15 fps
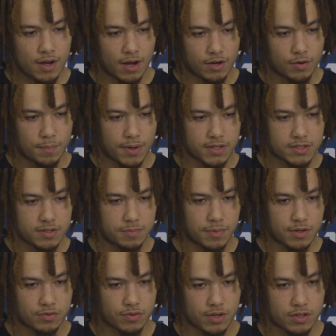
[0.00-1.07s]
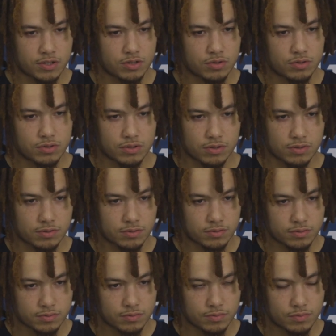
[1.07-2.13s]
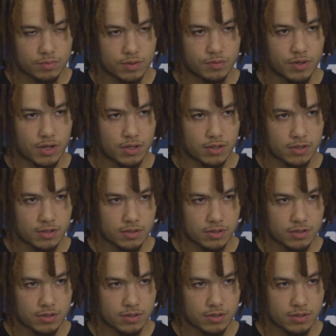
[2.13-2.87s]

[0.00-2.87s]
I know my teammates ready too. So we ready.